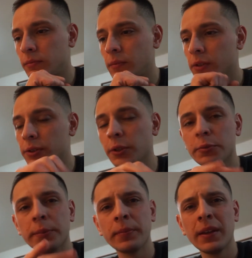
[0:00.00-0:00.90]
Excuse
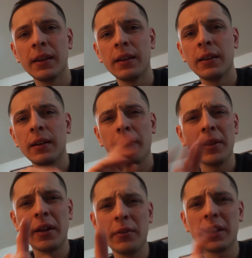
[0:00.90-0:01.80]
me. I
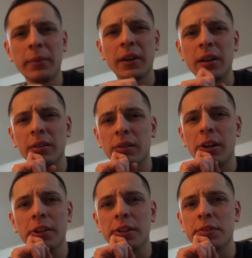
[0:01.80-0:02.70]
don't think I'm gonna
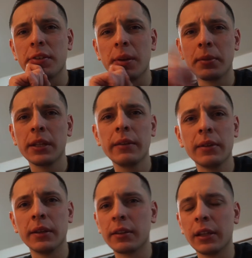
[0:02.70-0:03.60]
cut this video. I'm gonna leave
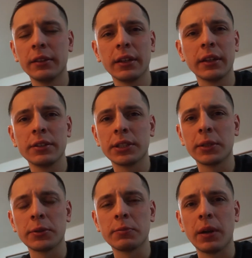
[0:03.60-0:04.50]
it authentic and
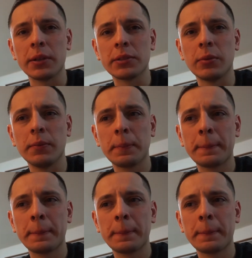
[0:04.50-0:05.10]
genuine as possible.